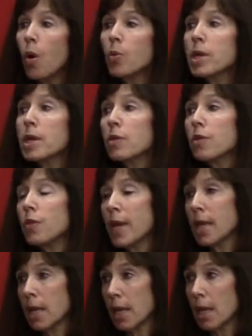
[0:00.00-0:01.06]
What were you
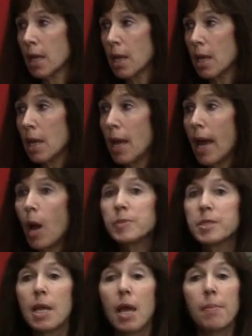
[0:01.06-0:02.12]
thinking?
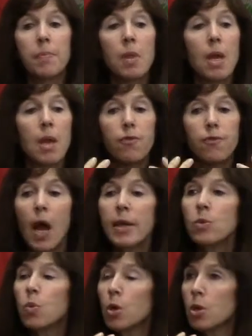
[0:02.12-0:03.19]
Helps them
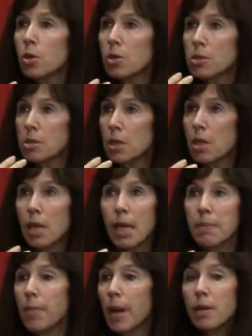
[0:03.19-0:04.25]
find words.
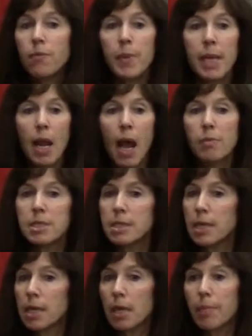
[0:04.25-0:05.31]
It might have been, I was
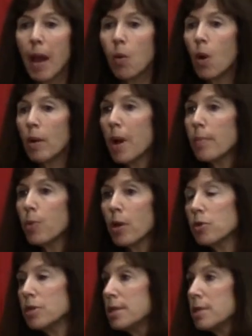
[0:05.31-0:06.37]
thinking about what my
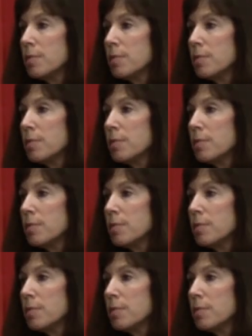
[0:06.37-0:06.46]
brother did